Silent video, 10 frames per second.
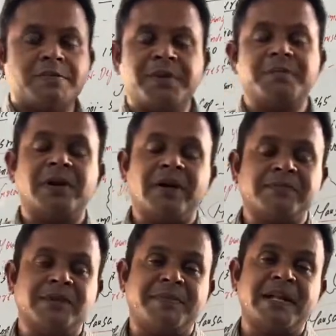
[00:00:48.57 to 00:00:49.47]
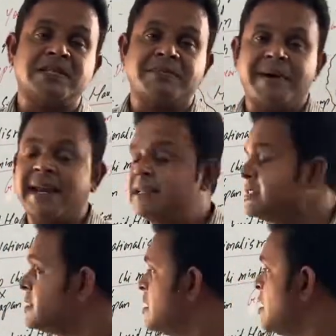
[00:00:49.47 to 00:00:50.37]
people of Japan,
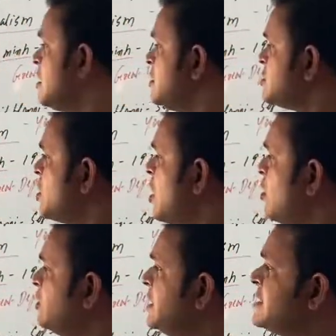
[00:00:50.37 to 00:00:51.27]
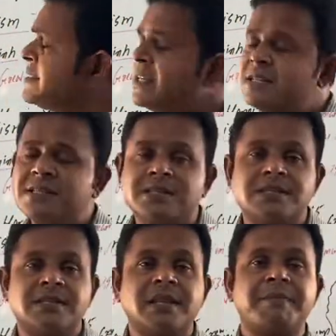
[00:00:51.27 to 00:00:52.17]
Japanese. So how these
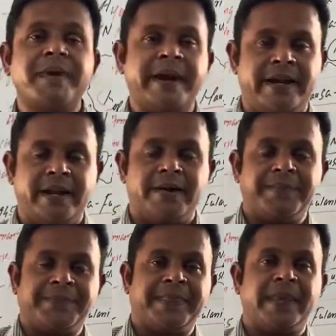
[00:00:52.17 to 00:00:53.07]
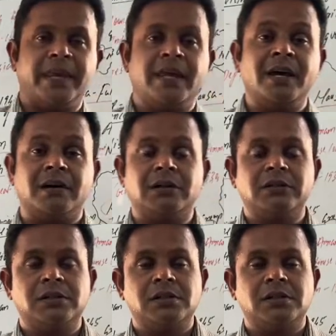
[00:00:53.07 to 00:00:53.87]
things they made here,